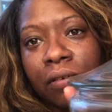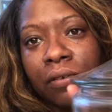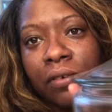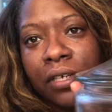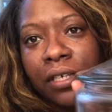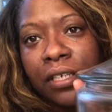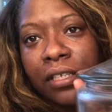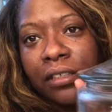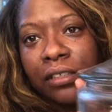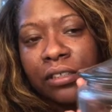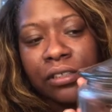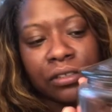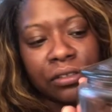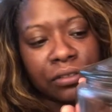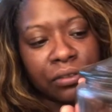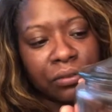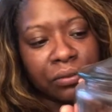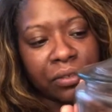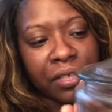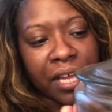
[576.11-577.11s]
on it to
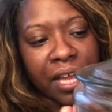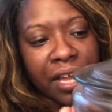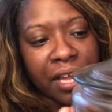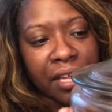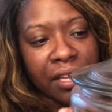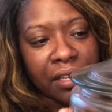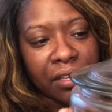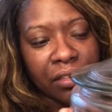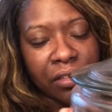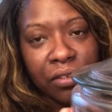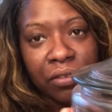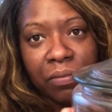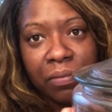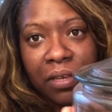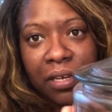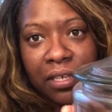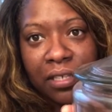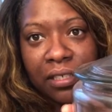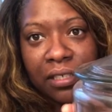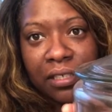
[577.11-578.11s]
create
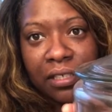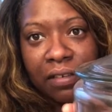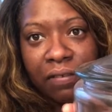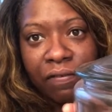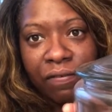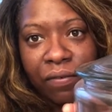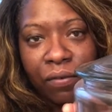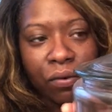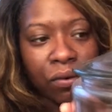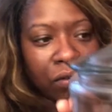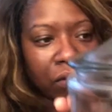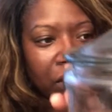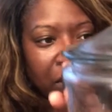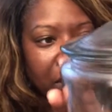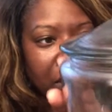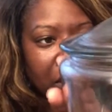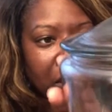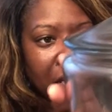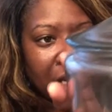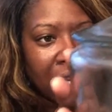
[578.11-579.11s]
humidity for
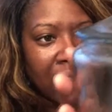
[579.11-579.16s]
it.